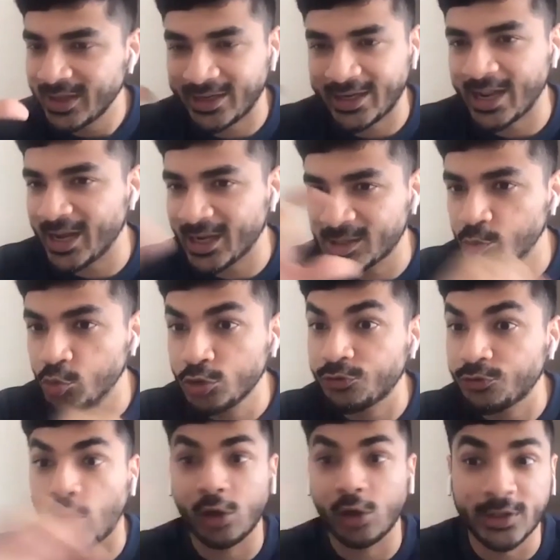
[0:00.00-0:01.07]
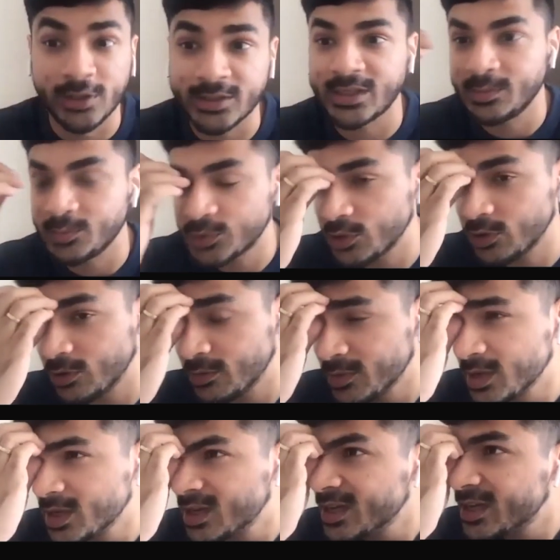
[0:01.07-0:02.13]
the 10x boost for all these teams. So
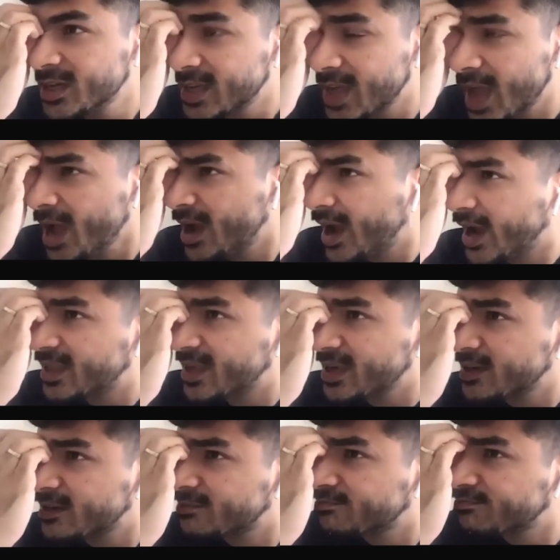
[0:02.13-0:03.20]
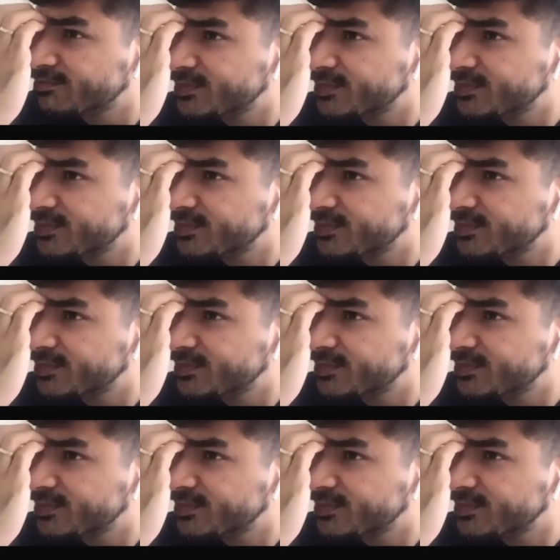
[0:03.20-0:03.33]
yeah, I think